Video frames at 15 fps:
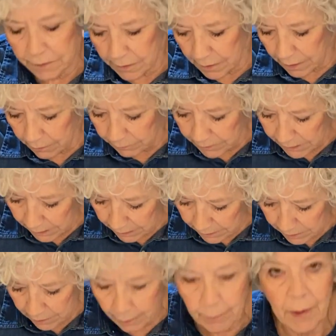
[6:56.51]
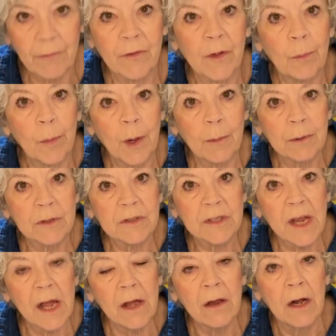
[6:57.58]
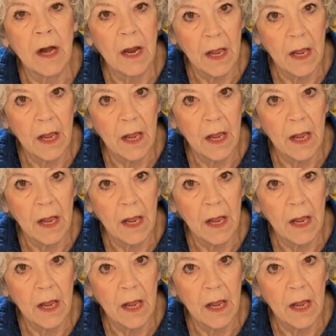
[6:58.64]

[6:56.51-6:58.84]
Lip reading: said it would take some of the bubbles out,